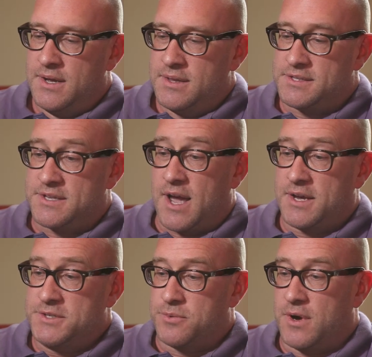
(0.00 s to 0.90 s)
The
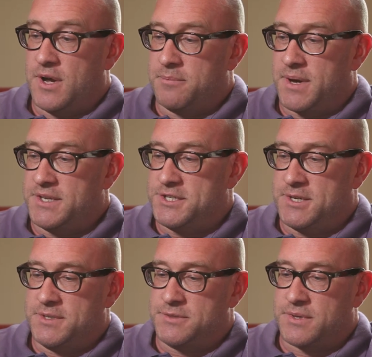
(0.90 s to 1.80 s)
stockings were hung by the
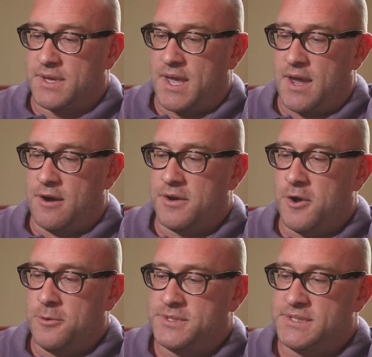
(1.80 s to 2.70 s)
chimneys with care, in
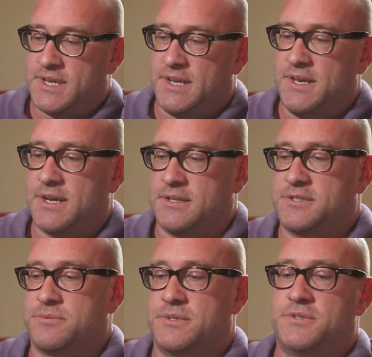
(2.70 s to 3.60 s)
hopes that St.
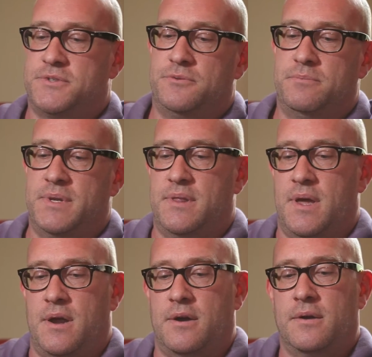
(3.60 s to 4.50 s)
Nicholas would soon be
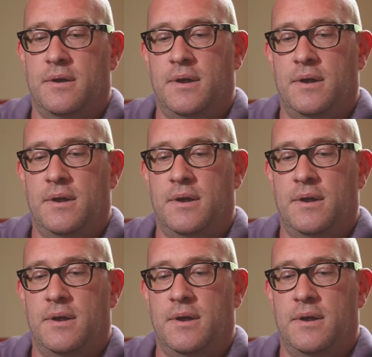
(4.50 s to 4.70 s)
there.